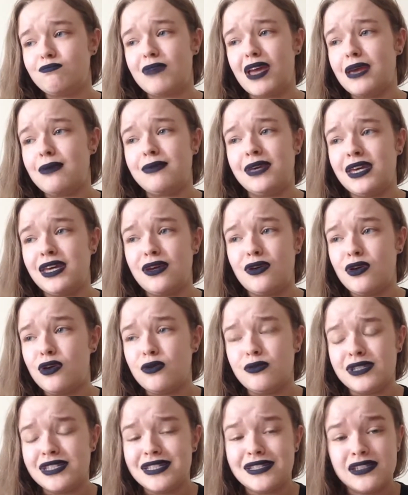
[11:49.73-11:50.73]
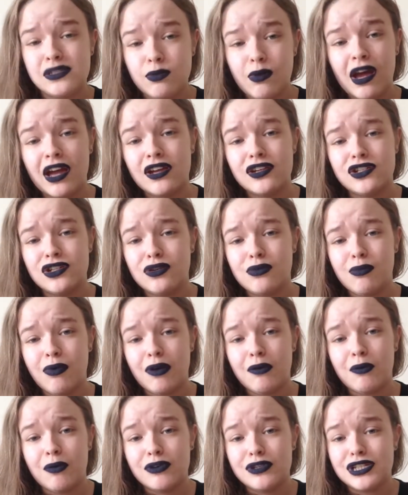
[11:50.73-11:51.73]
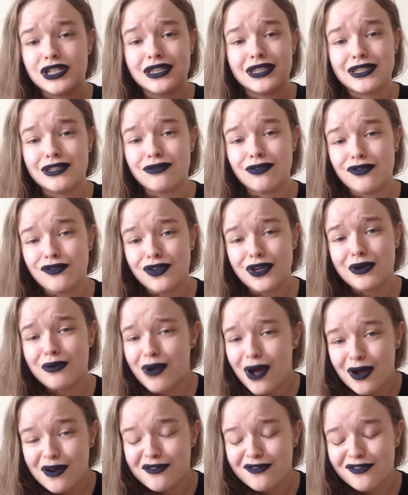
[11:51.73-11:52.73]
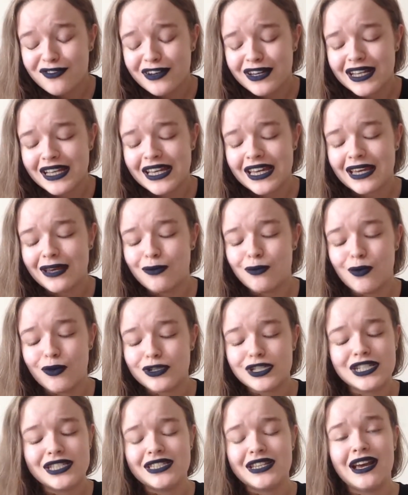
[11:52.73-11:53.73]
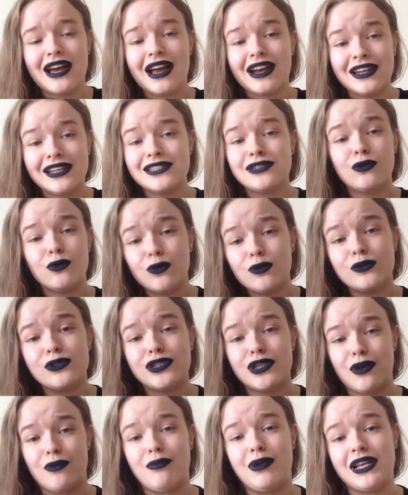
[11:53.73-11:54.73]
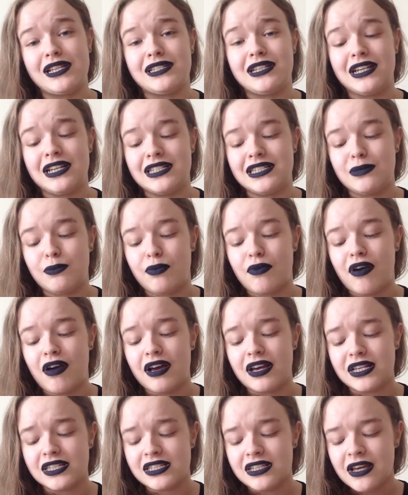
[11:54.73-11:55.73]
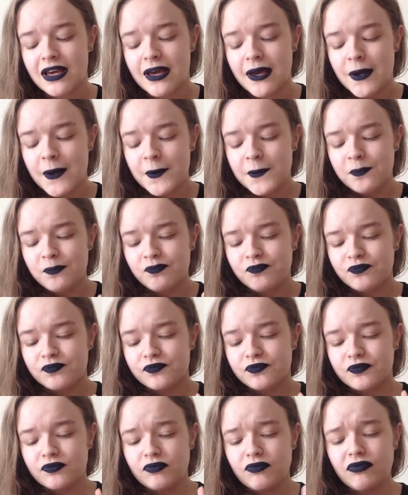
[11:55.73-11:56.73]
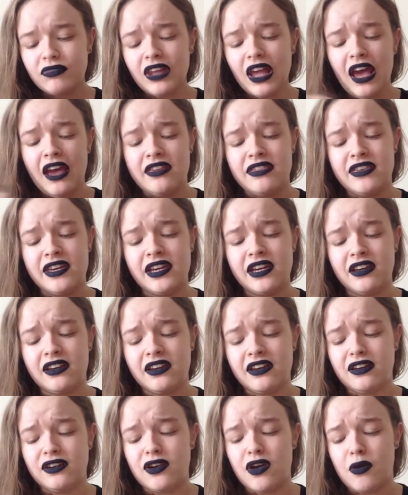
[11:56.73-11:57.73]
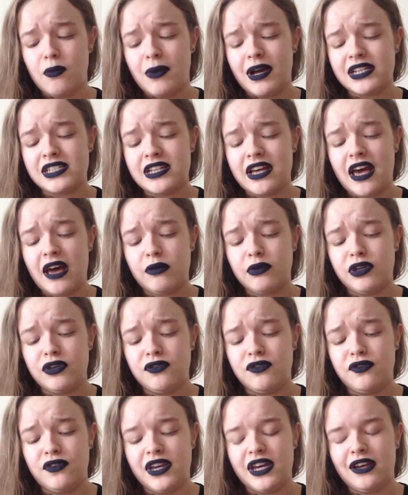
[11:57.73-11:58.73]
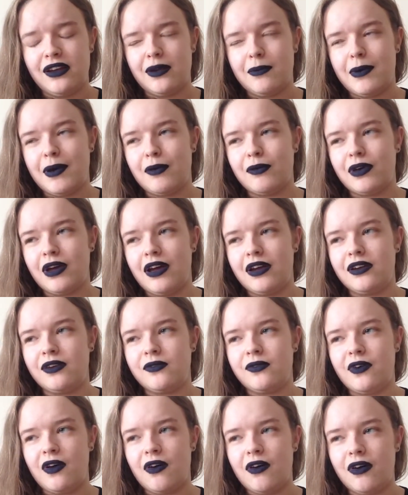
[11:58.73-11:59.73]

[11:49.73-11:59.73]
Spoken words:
maybe who is inspired to by watching this review, hopefully watches it and is also pleasantly surprised. I think no matter how you feel about kind of